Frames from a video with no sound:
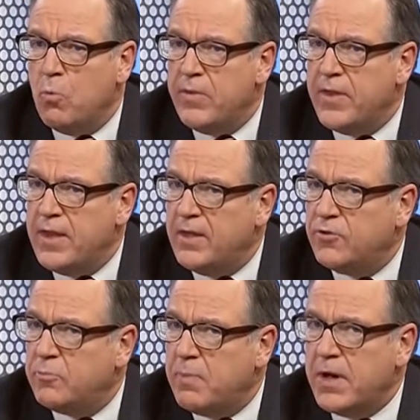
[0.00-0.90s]
with the knee
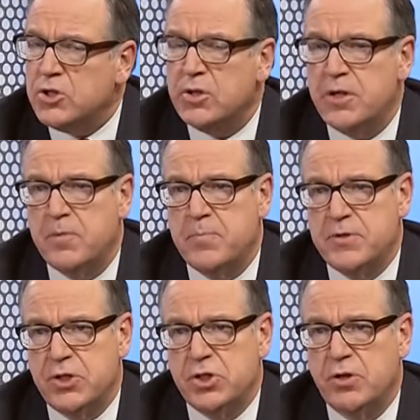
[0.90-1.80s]
especially, the
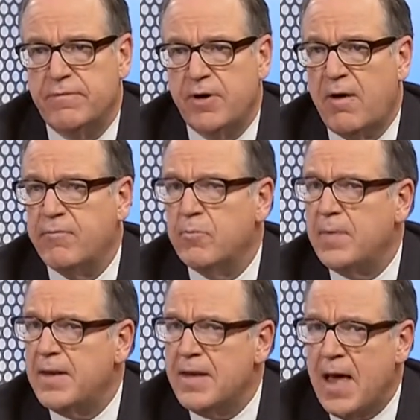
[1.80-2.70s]
position of comfort
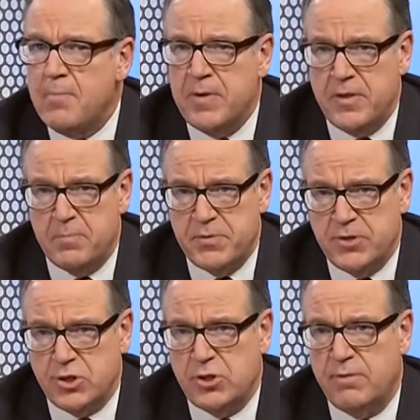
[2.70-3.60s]
may not be the
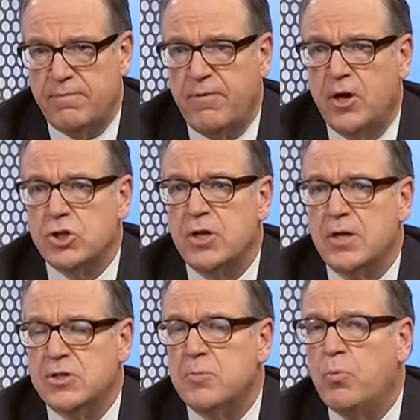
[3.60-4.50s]
position of function.
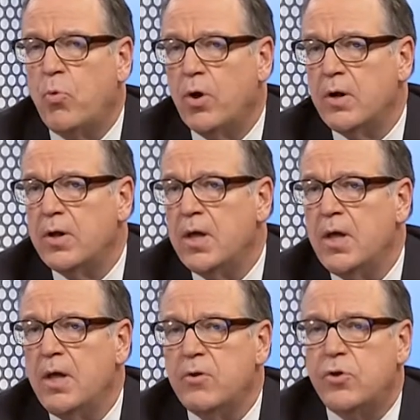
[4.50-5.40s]
It's important
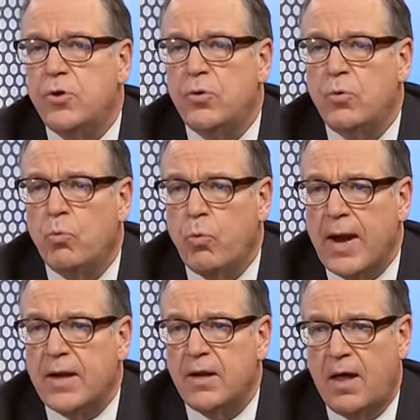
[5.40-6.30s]
to
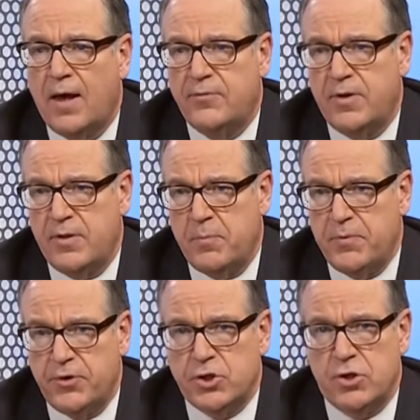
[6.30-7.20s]
recognize that the
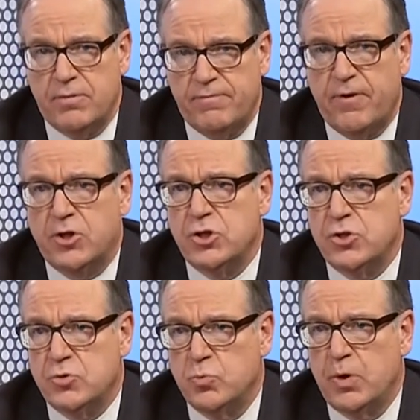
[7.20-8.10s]
position of
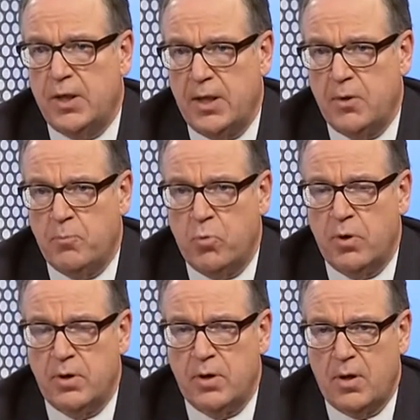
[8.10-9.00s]
function is really an
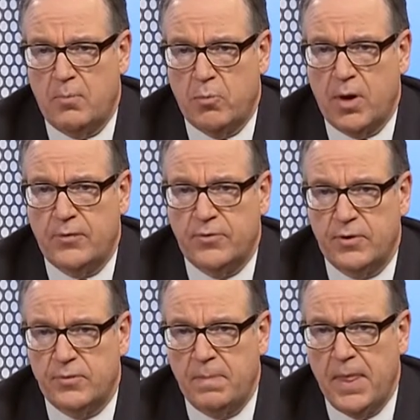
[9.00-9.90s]
important
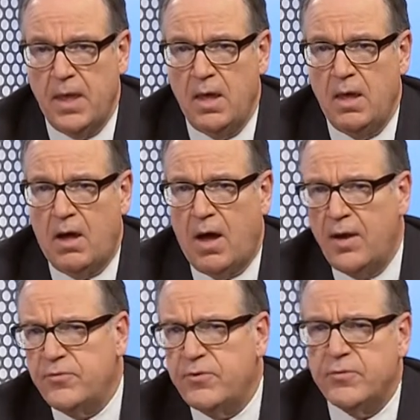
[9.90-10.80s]
process.
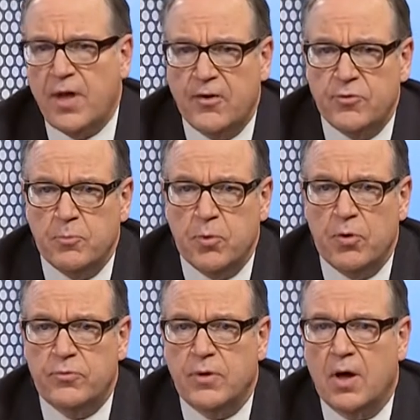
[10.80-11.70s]
Ice has got some
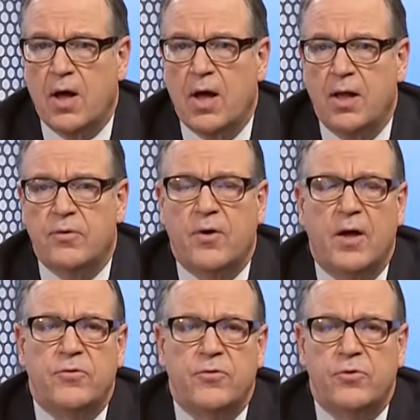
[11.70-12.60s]
pros and cons.
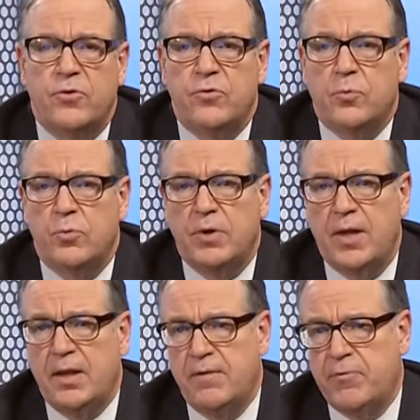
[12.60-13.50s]
Ice is used
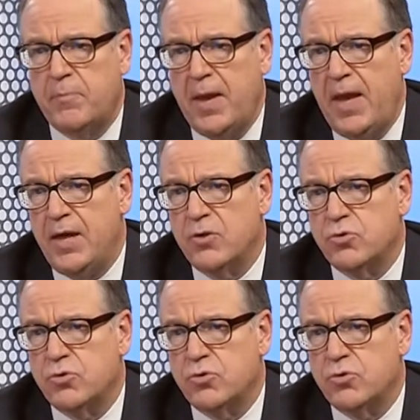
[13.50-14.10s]
routinely for pain